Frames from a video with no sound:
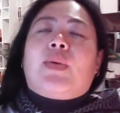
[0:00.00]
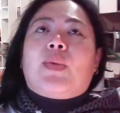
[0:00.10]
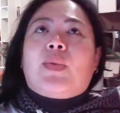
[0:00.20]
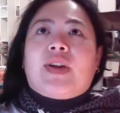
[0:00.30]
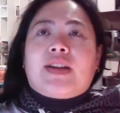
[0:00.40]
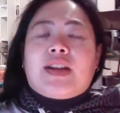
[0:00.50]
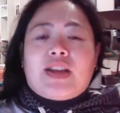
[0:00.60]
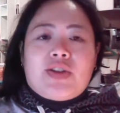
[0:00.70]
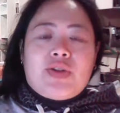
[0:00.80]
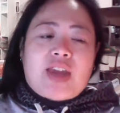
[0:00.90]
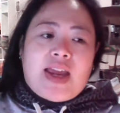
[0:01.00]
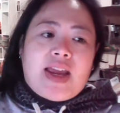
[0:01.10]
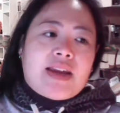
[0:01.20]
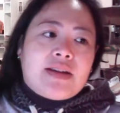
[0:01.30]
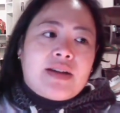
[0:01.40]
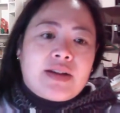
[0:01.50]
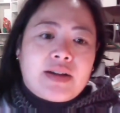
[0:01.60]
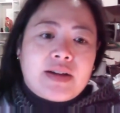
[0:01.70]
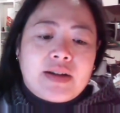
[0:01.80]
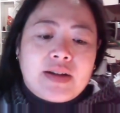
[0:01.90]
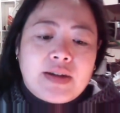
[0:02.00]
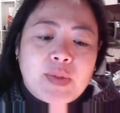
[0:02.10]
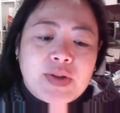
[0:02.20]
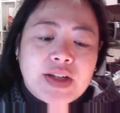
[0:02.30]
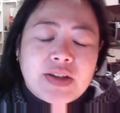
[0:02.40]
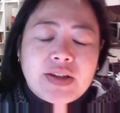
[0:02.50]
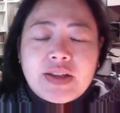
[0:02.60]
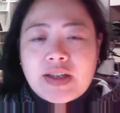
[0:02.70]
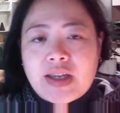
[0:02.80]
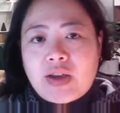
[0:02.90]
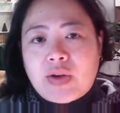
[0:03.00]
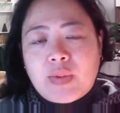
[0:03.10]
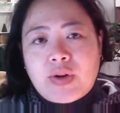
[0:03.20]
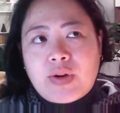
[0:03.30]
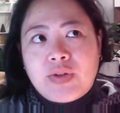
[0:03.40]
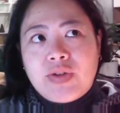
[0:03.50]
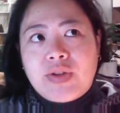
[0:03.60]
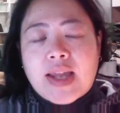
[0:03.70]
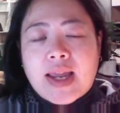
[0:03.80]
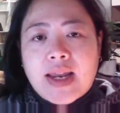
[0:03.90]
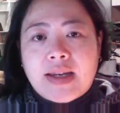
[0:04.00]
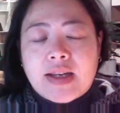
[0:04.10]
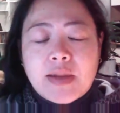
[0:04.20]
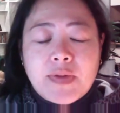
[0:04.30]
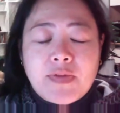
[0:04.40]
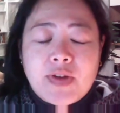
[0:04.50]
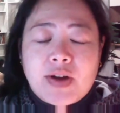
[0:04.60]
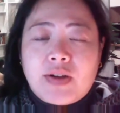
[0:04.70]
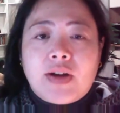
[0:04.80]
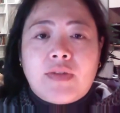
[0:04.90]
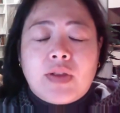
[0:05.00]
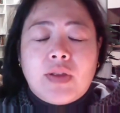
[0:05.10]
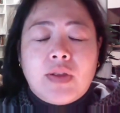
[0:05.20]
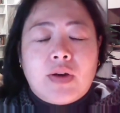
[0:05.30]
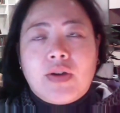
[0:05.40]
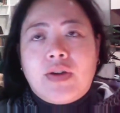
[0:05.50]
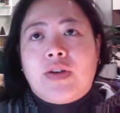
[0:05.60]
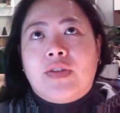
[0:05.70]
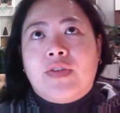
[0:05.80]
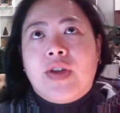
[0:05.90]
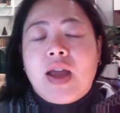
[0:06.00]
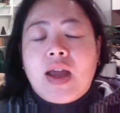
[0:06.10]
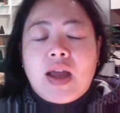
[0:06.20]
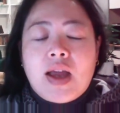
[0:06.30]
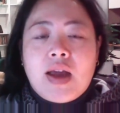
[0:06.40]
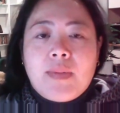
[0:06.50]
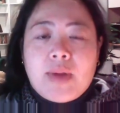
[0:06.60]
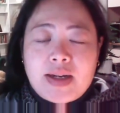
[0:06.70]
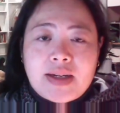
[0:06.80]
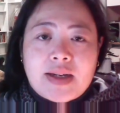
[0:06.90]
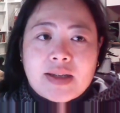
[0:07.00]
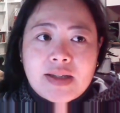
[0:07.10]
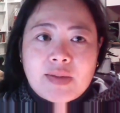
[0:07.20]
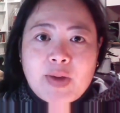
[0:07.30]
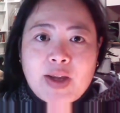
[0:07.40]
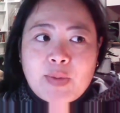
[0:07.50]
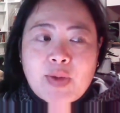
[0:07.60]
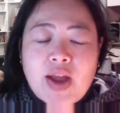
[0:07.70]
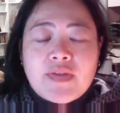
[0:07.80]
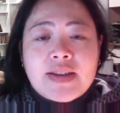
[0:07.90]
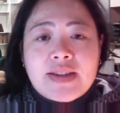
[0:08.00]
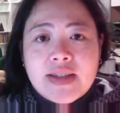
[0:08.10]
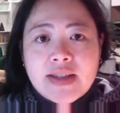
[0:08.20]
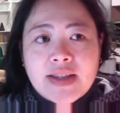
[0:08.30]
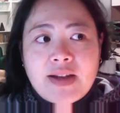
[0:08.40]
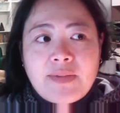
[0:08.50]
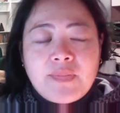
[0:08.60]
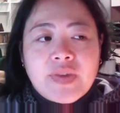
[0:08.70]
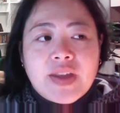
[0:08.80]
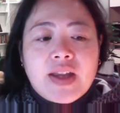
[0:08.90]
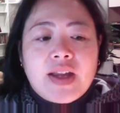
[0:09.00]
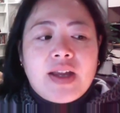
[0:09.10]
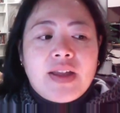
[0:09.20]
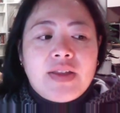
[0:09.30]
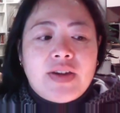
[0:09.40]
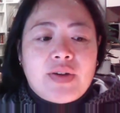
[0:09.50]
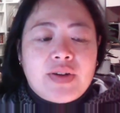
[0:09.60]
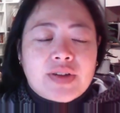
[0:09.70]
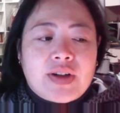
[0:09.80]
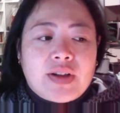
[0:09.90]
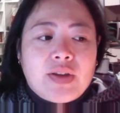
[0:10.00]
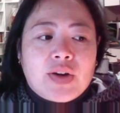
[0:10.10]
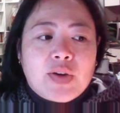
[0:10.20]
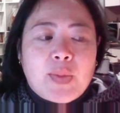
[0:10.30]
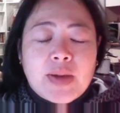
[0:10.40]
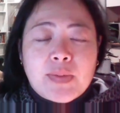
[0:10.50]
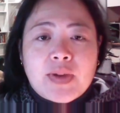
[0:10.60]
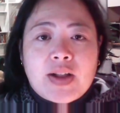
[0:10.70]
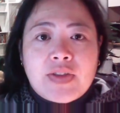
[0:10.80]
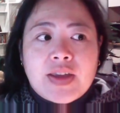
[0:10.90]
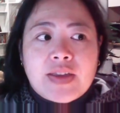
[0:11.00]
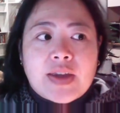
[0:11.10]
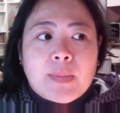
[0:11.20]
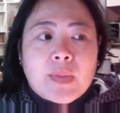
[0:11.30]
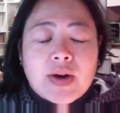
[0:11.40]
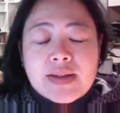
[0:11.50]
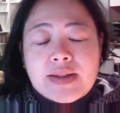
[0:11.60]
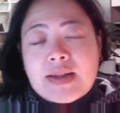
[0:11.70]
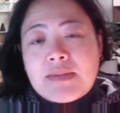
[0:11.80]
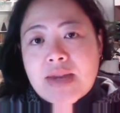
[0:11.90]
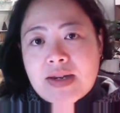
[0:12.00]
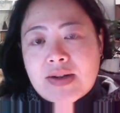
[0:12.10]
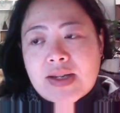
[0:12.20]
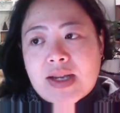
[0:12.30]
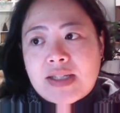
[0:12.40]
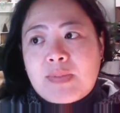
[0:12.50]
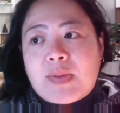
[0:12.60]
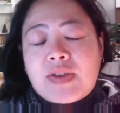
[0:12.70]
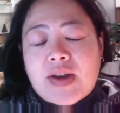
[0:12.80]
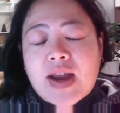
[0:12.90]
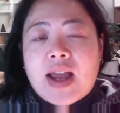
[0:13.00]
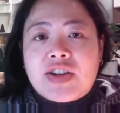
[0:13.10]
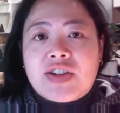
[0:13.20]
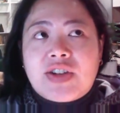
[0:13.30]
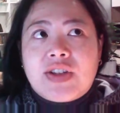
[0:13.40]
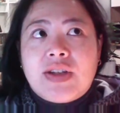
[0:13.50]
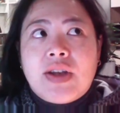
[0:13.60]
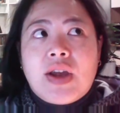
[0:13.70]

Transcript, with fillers: really you can, particularly in the kink world, you can come afoul of a lot of mean and nasty people. Having said that, there is a lot of people out there that might seem mean and nasty, but they actually